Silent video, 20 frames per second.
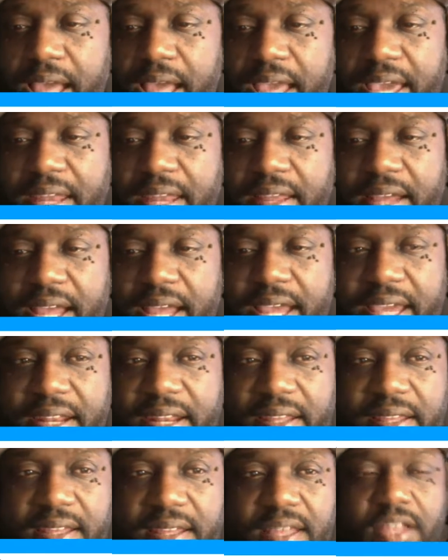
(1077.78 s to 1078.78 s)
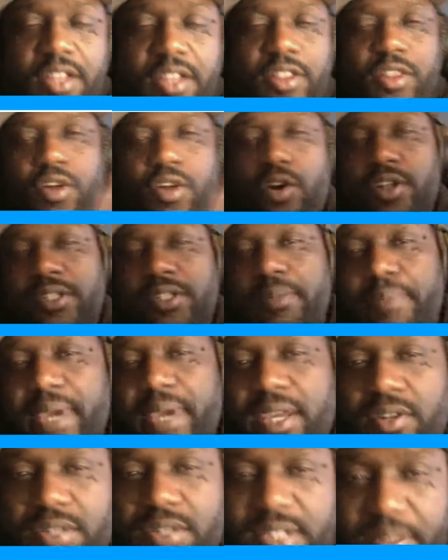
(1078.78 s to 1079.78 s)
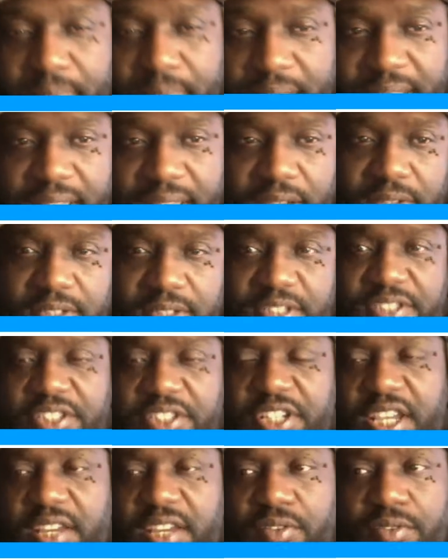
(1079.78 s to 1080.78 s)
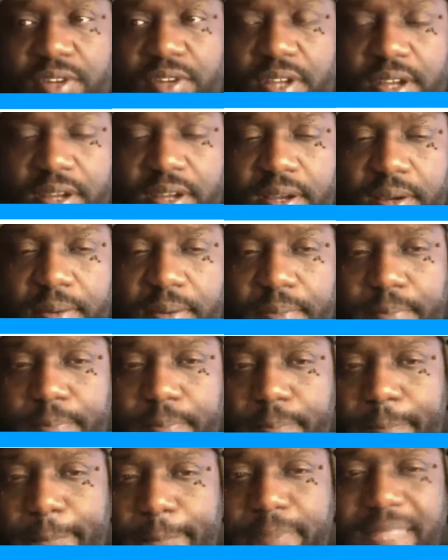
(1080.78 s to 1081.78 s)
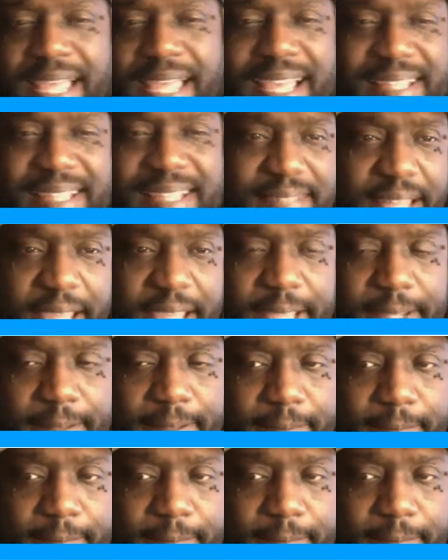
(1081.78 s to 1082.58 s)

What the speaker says: had a long debate on somebody else's channel last night.